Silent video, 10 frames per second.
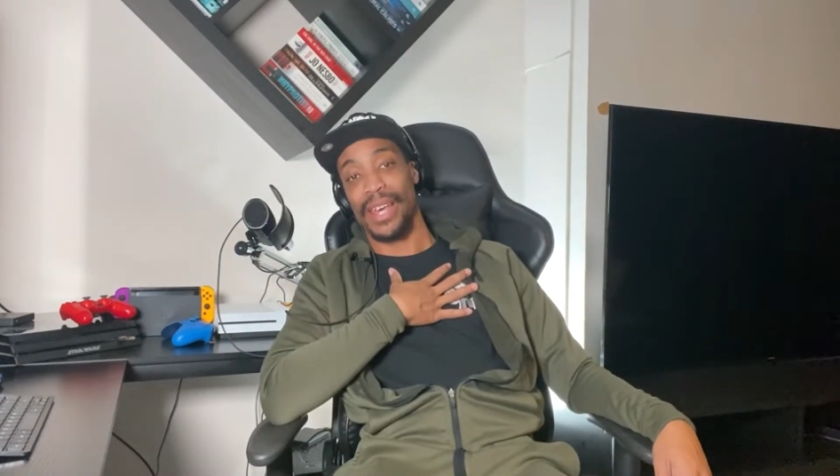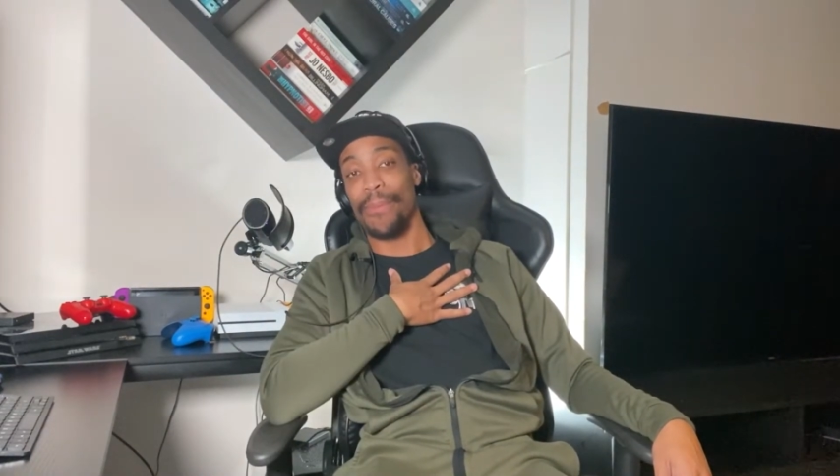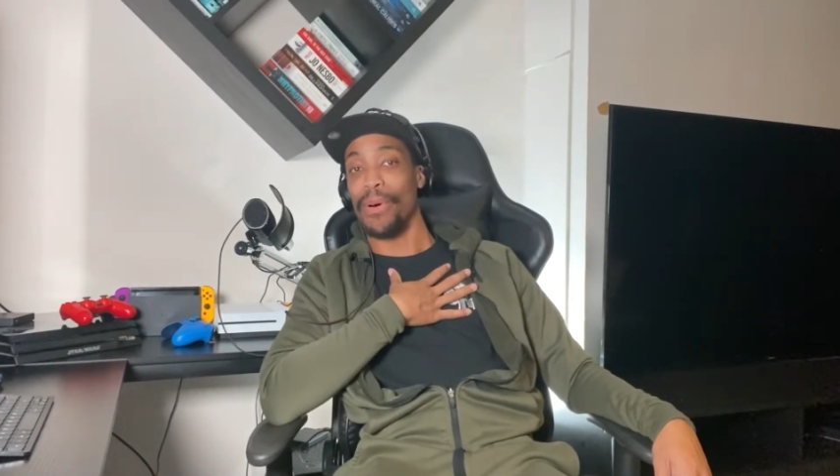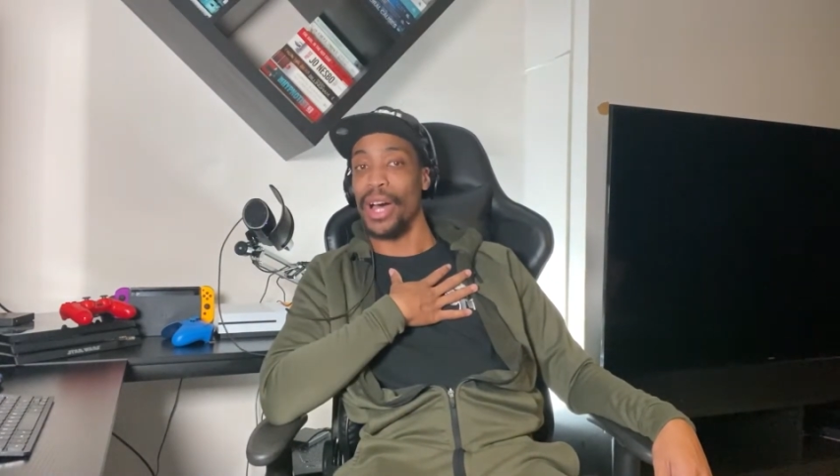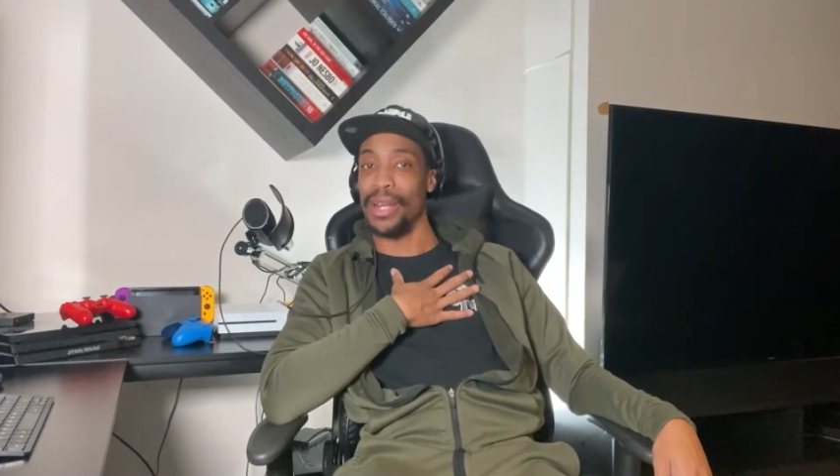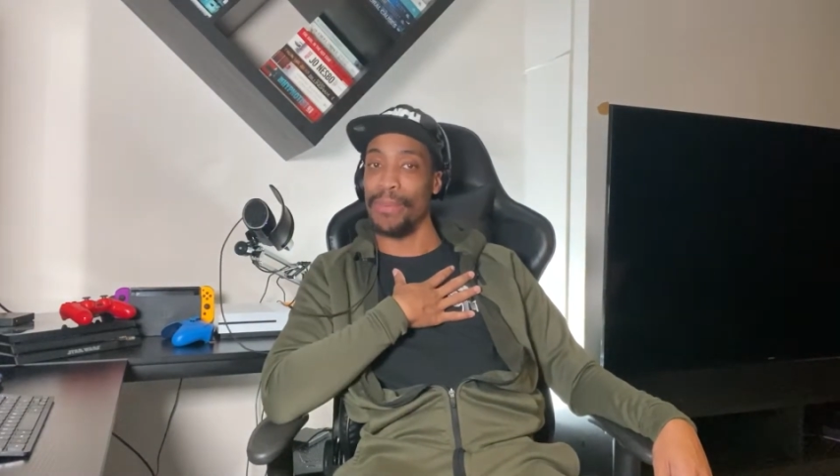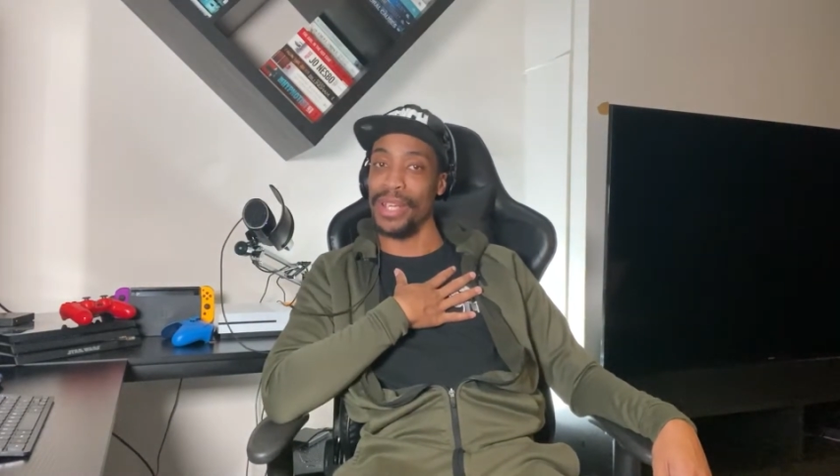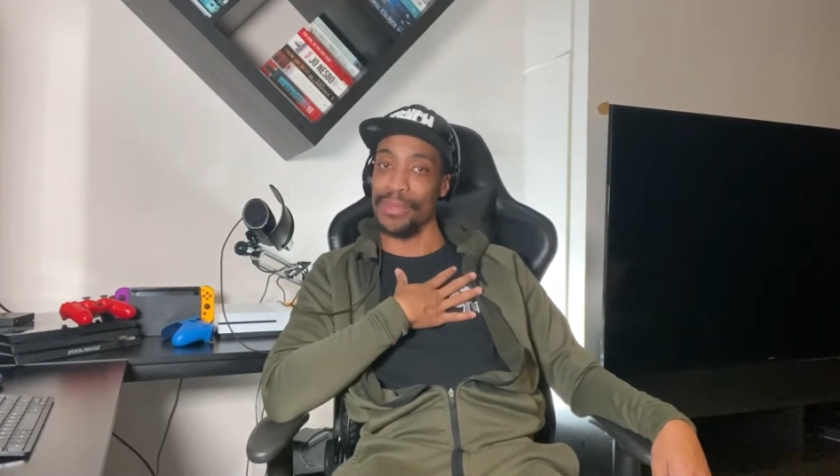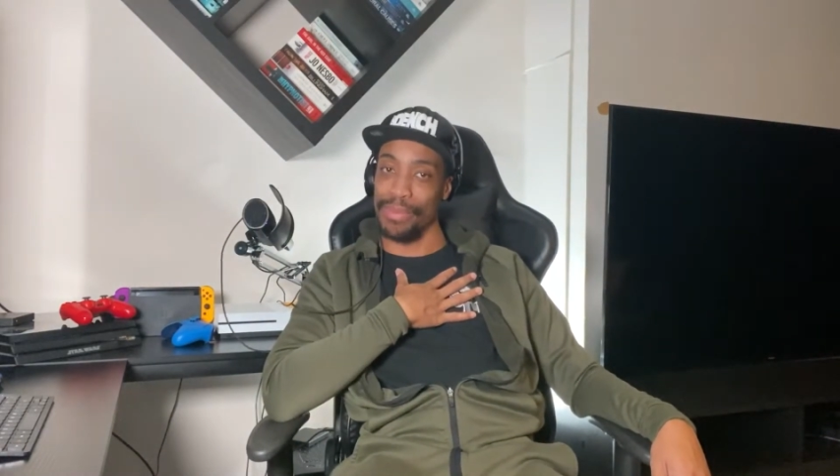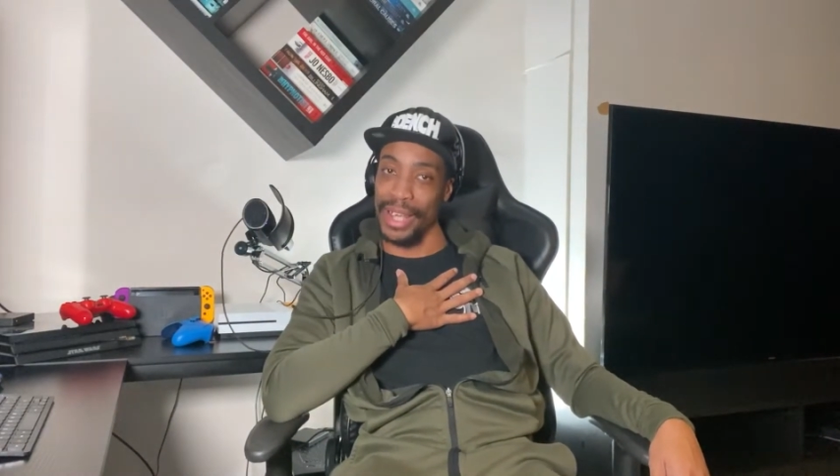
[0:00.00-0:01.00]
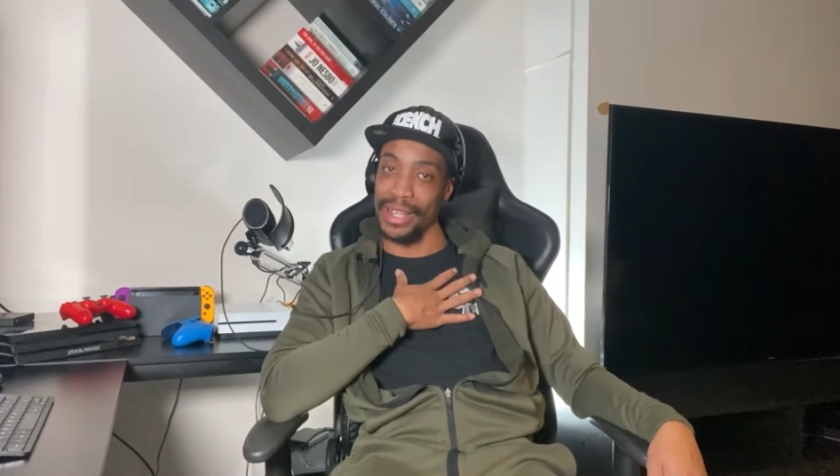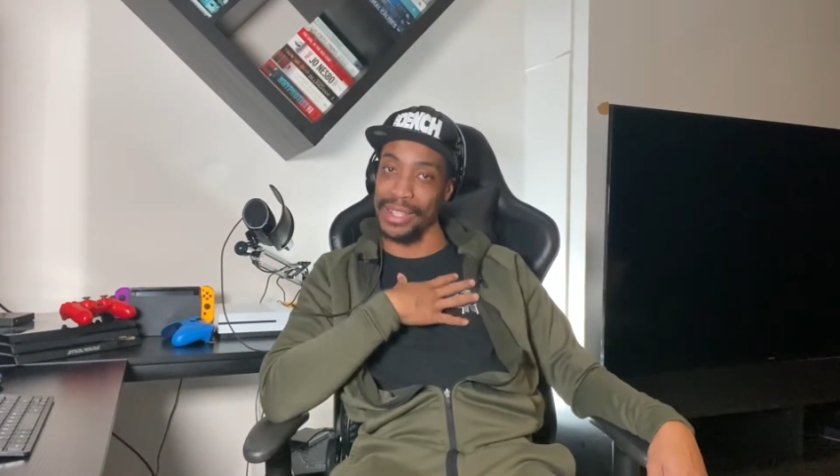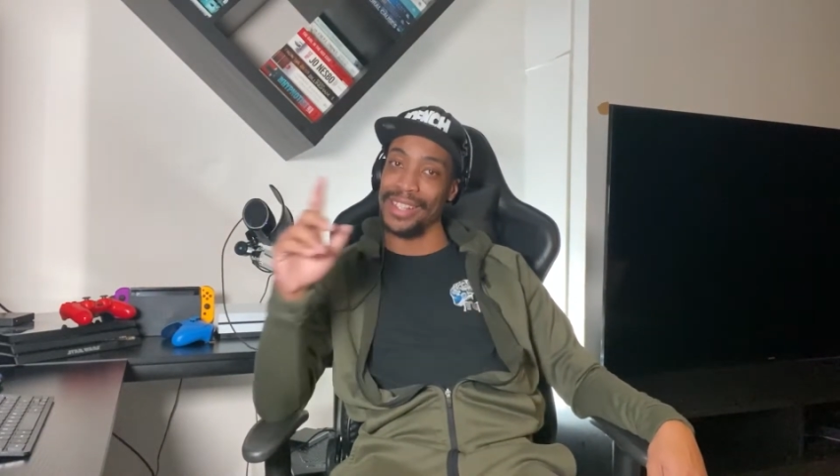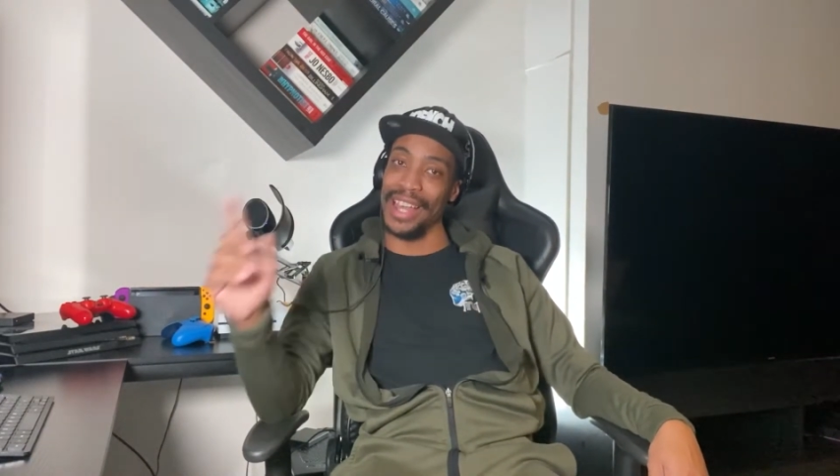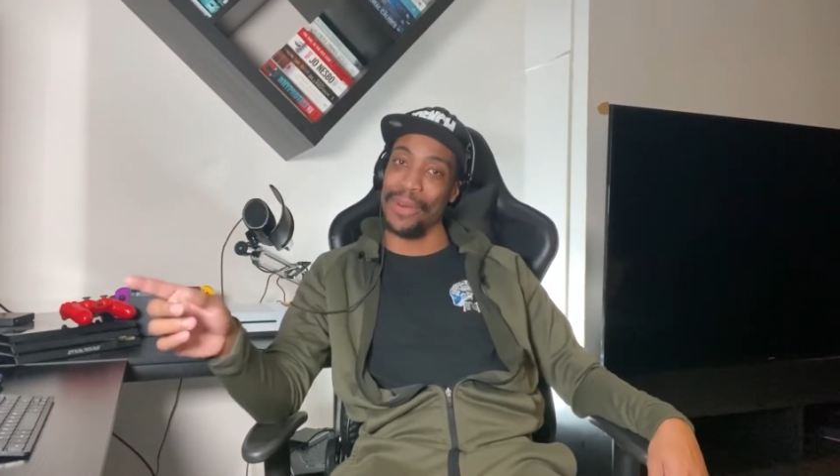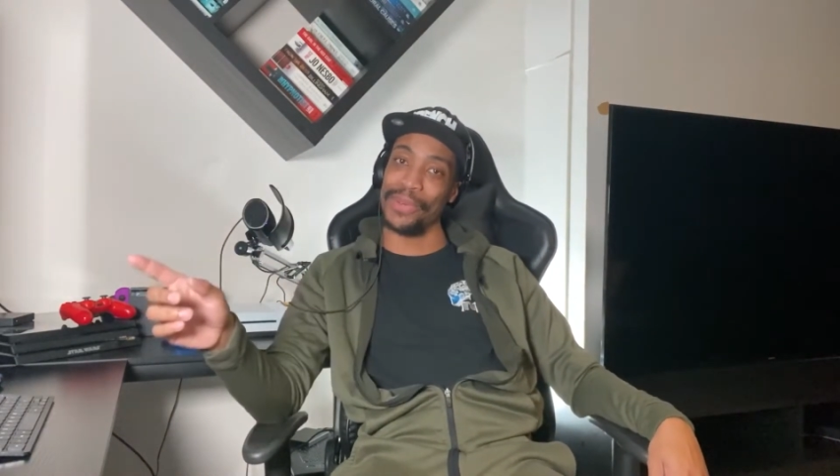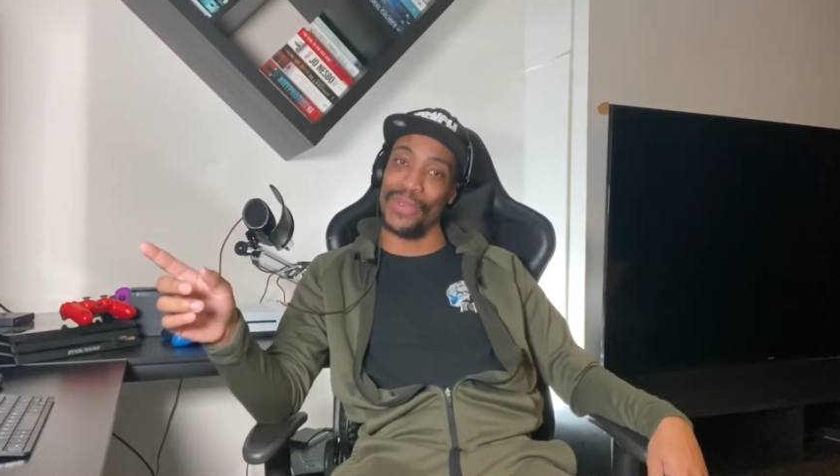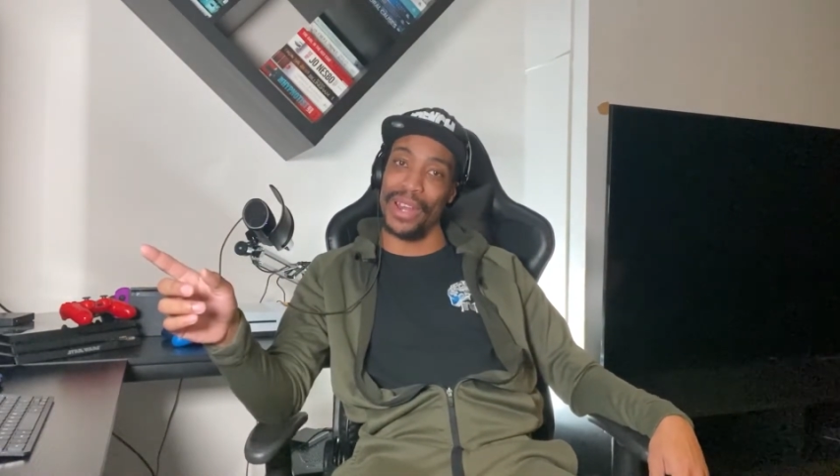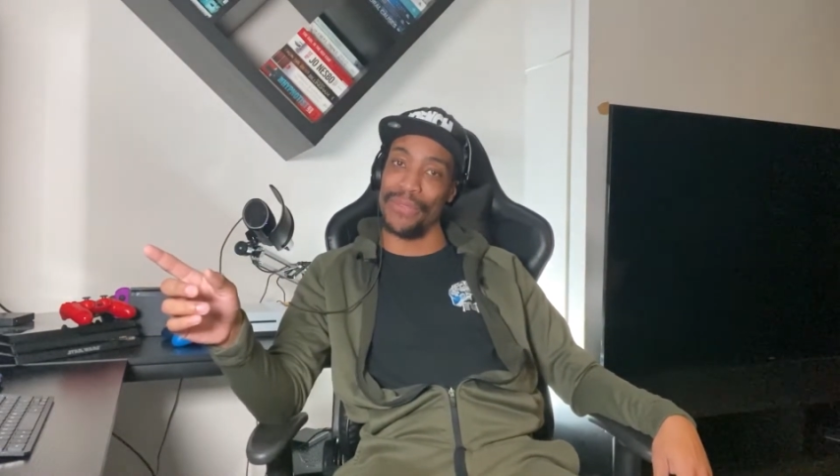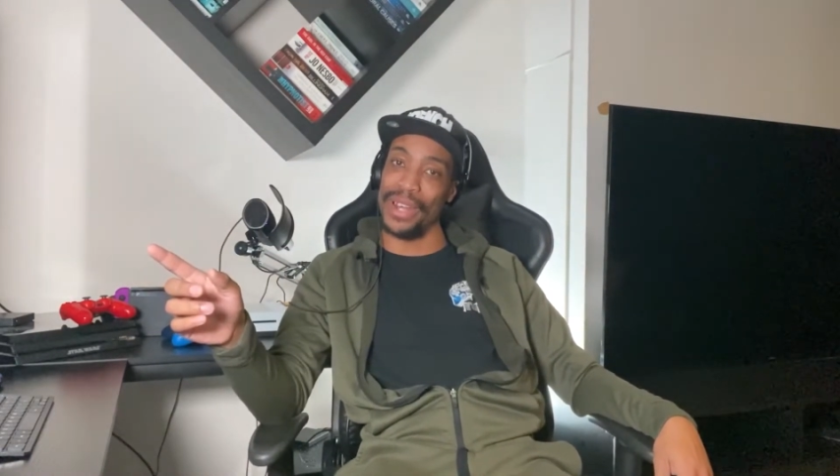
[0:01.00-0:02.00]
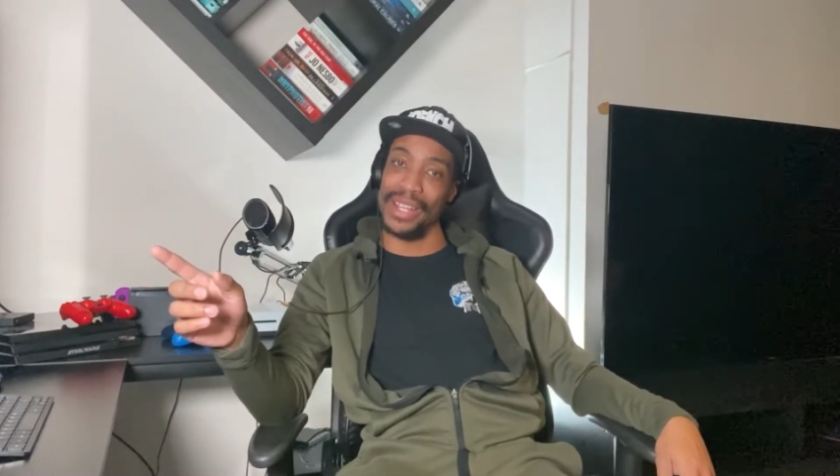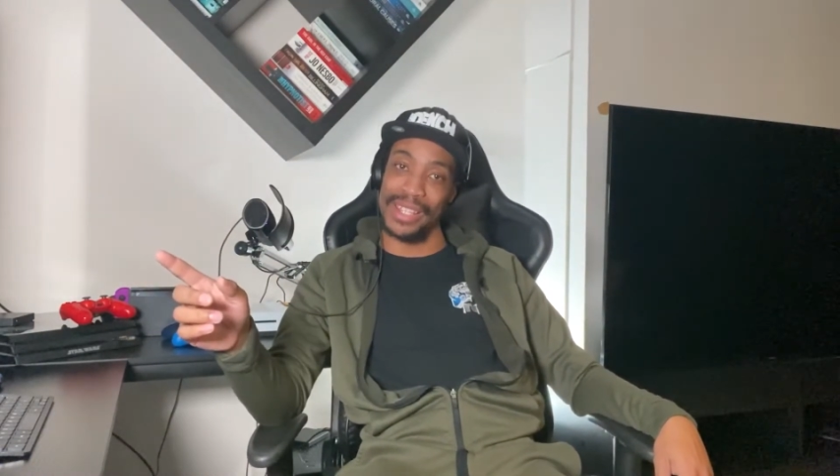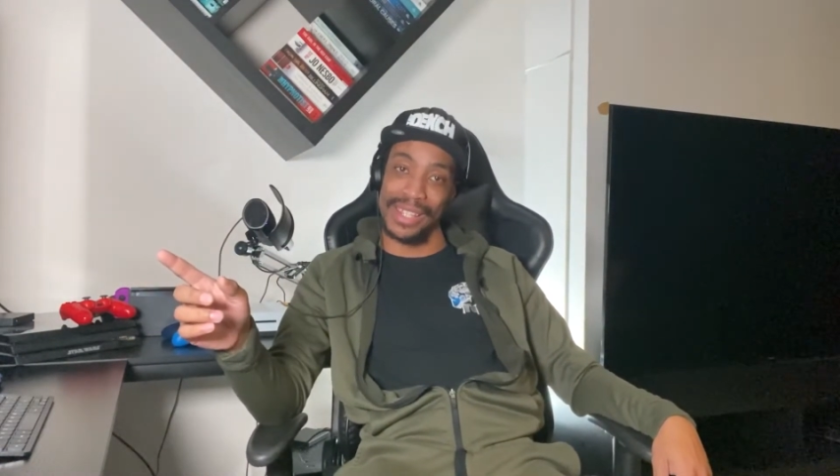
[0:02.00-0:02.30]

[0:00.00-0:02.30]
I'm part of the Major Playerz. That was Final Fantasy